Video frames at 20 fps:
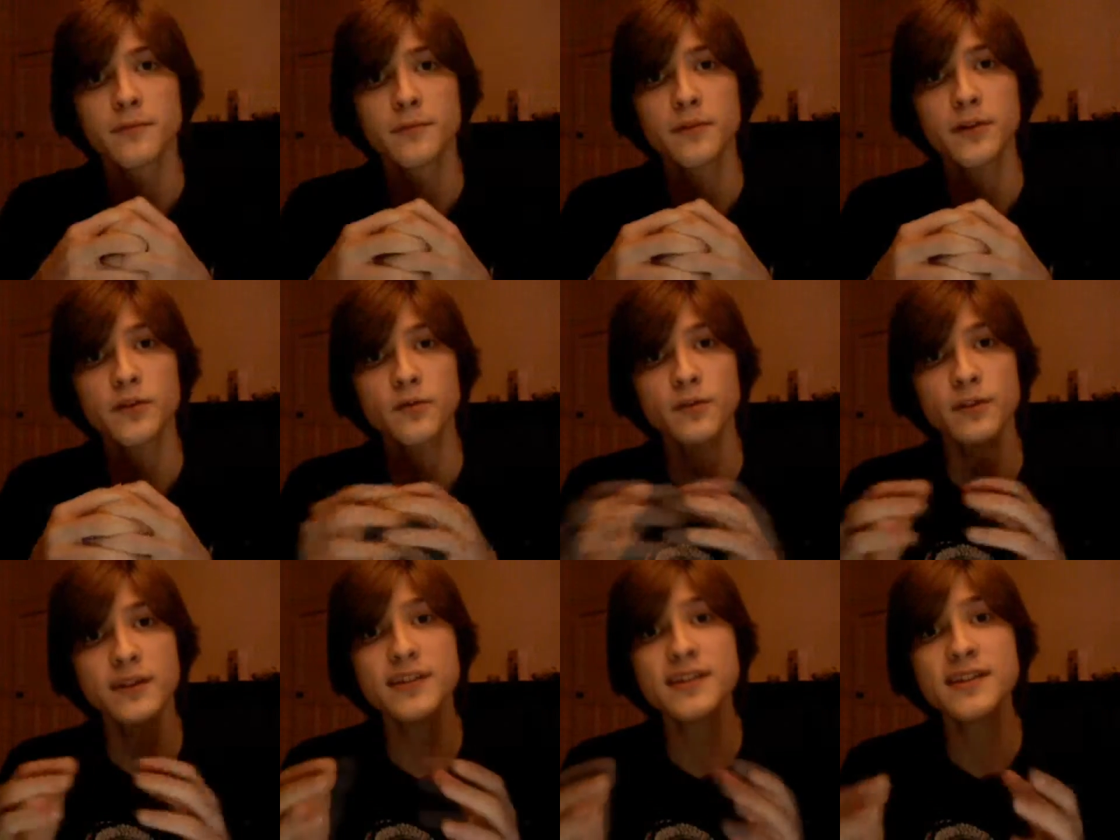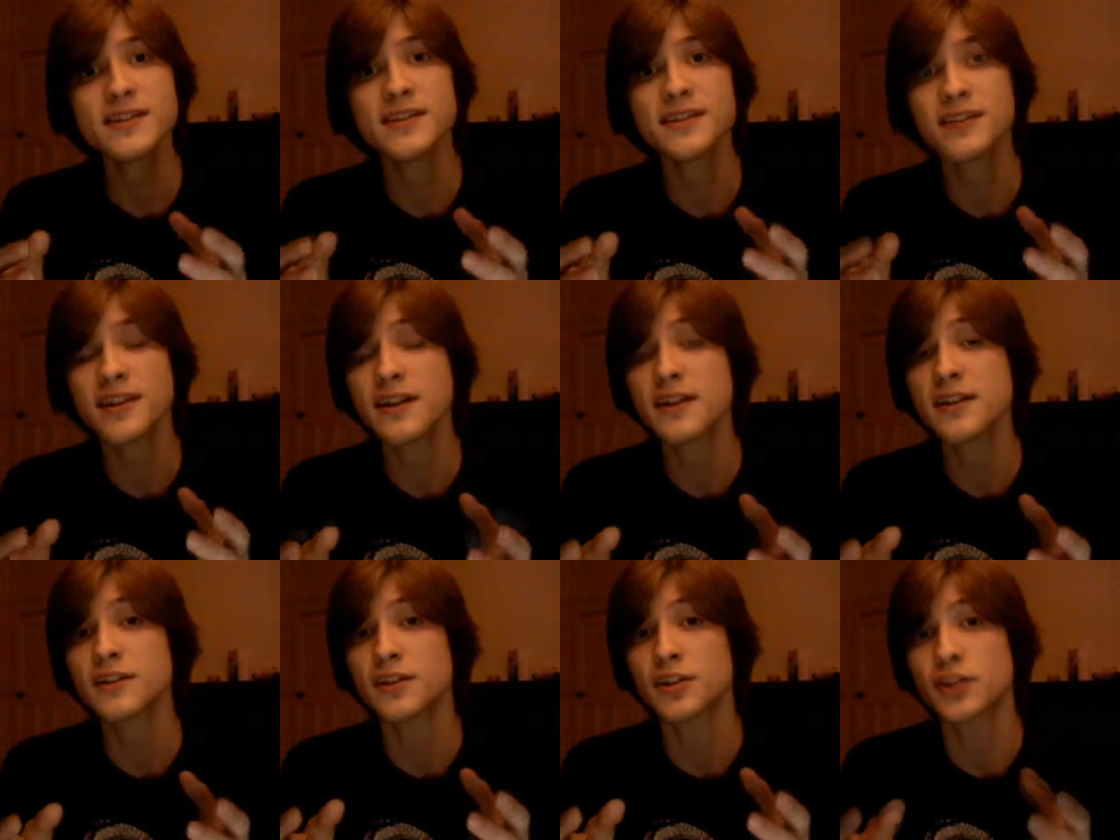But recent
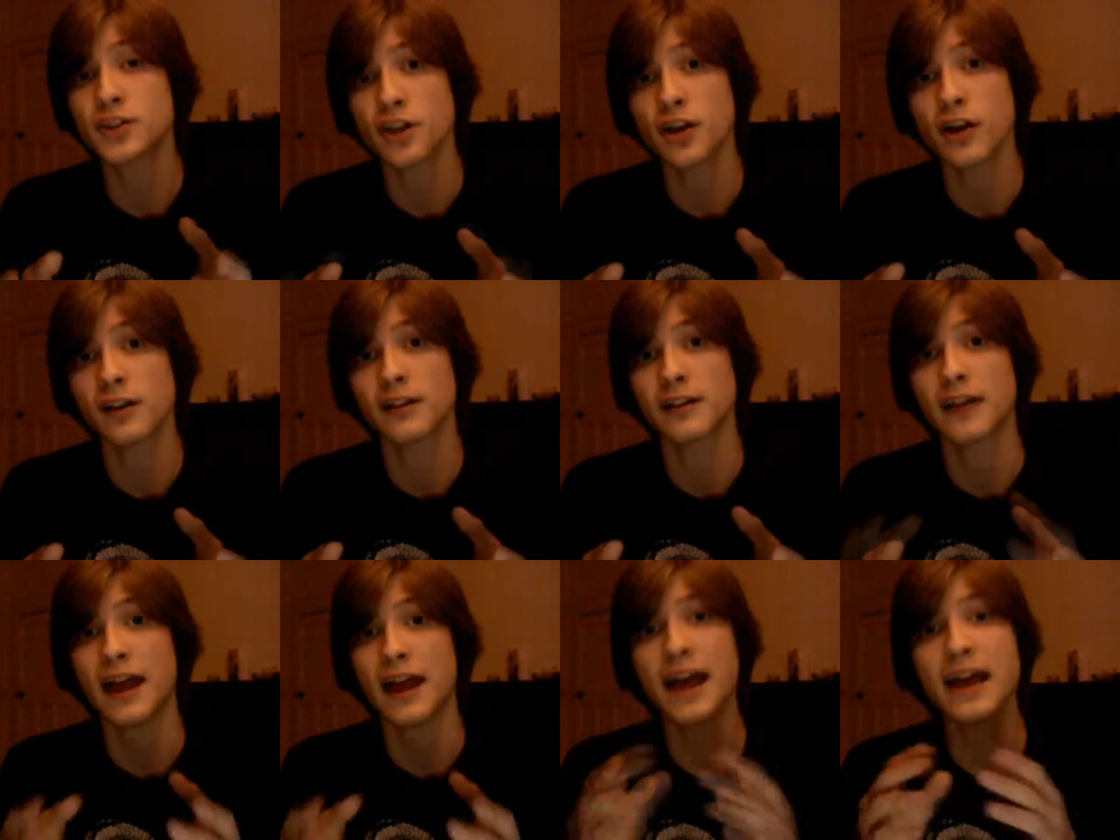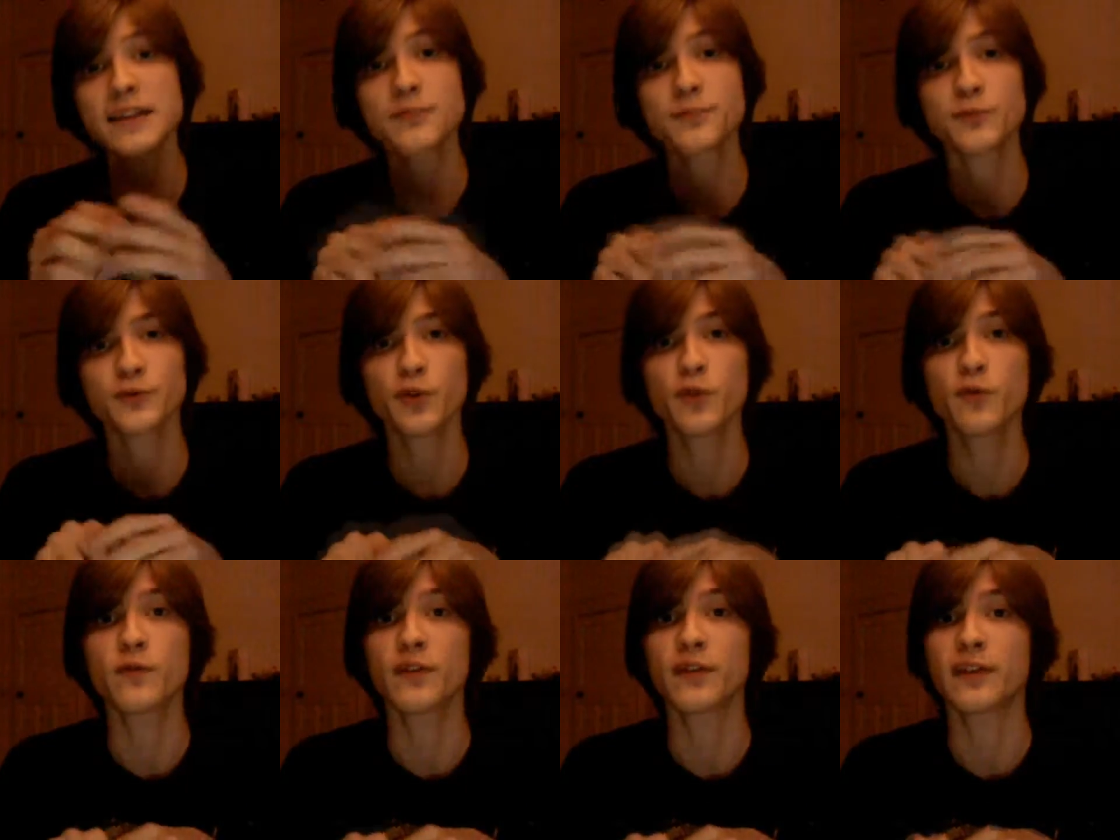studies on chocolate has
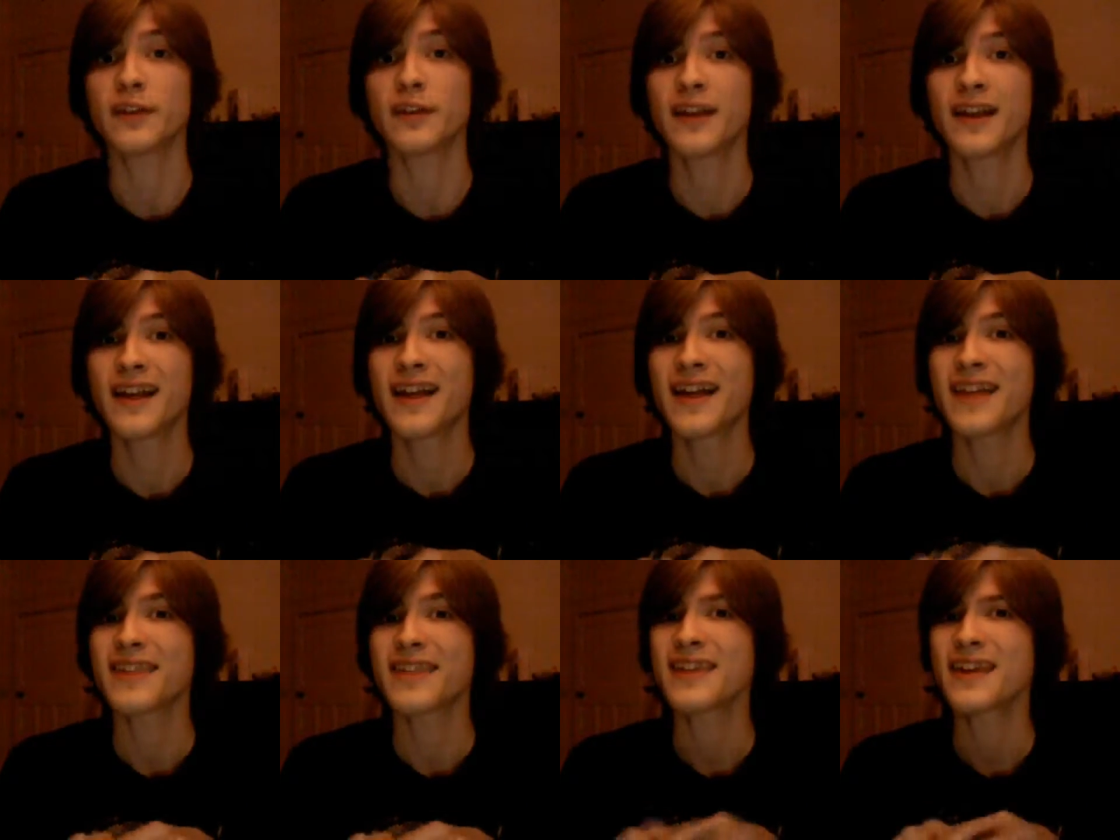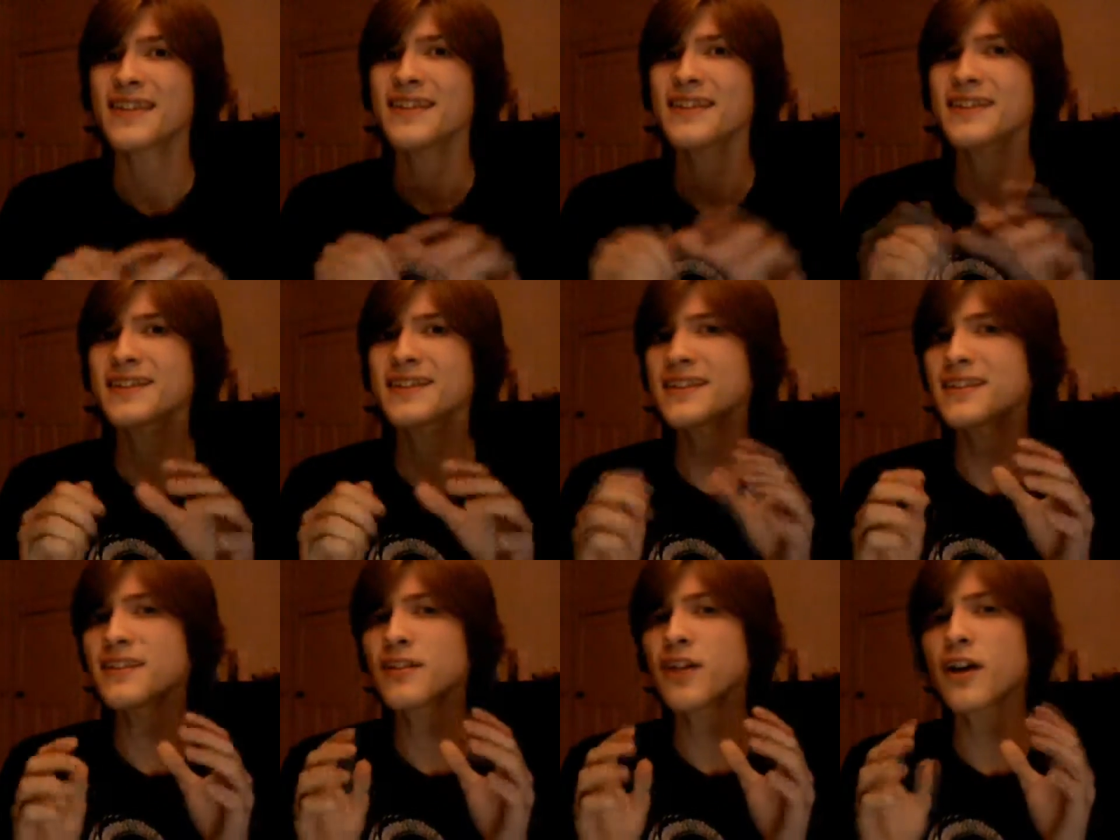proven that
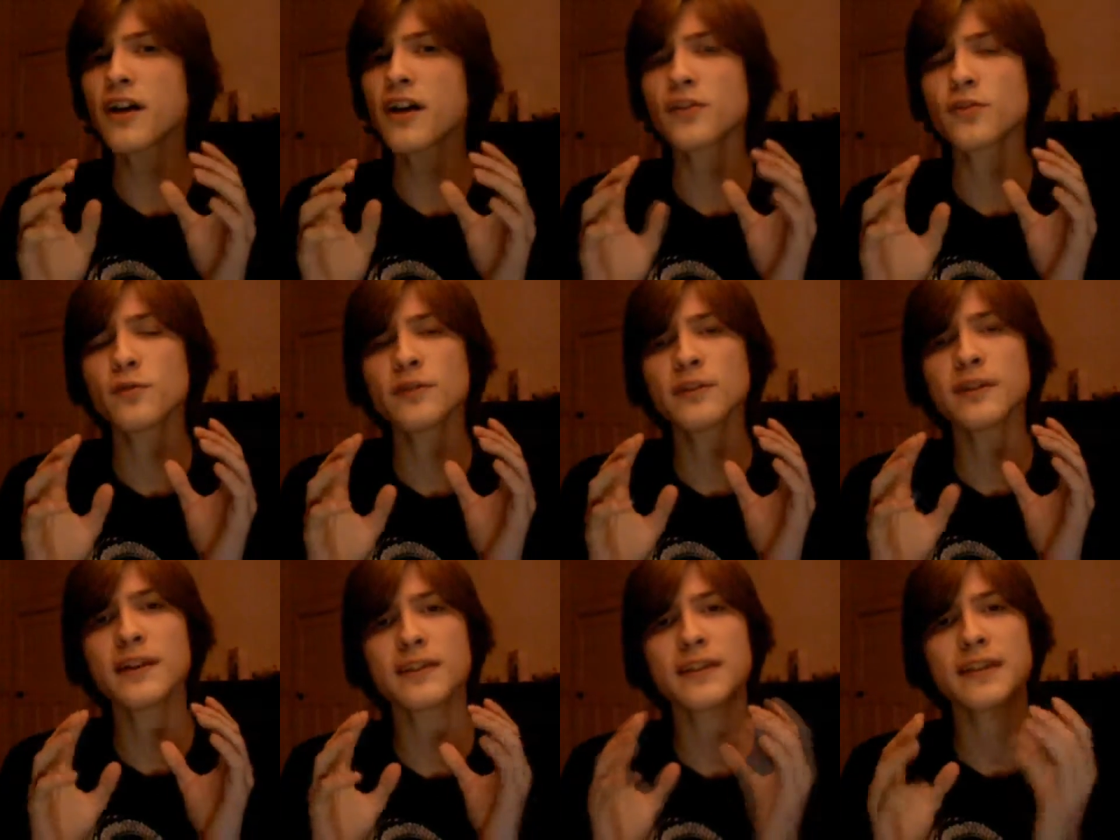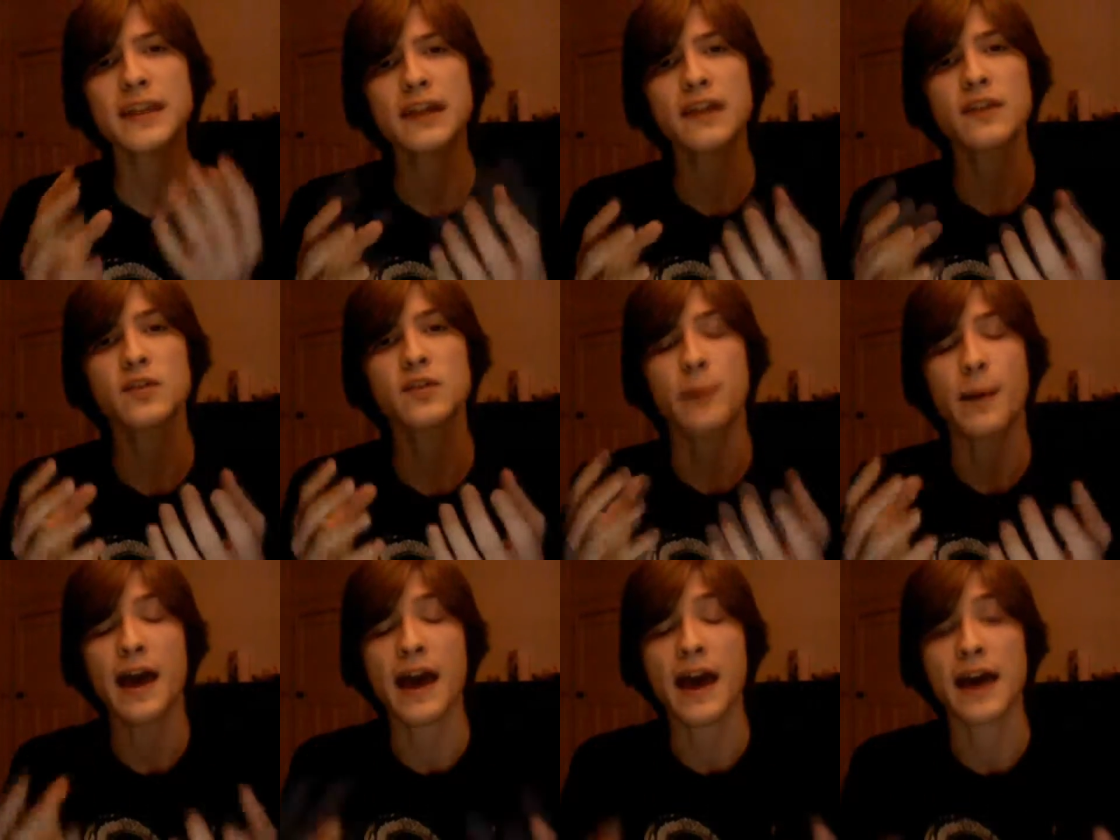this is not only a thing of
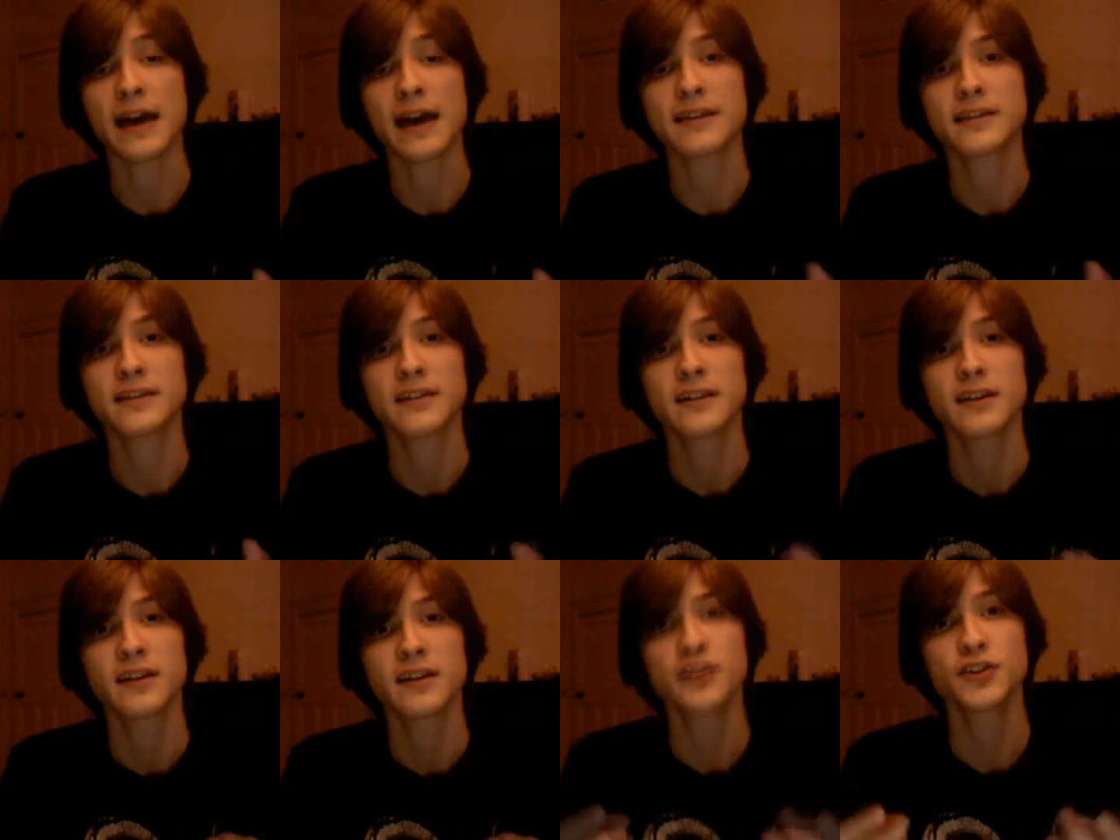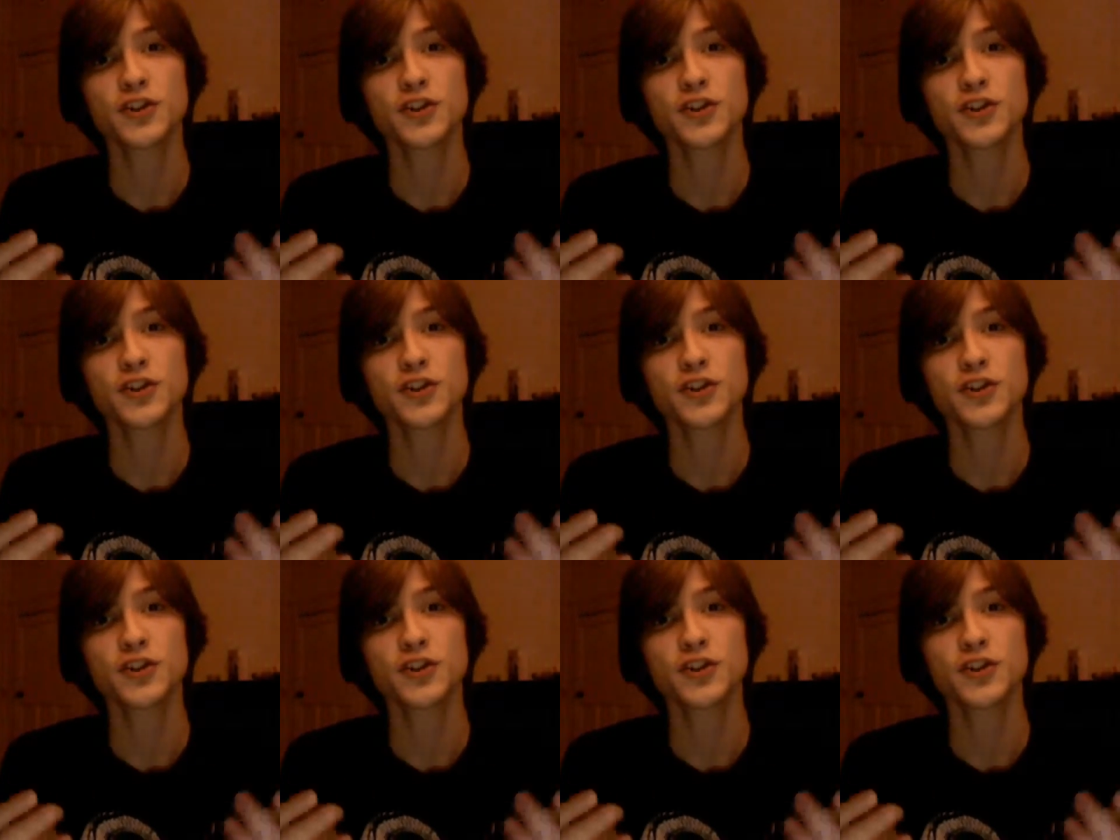the past.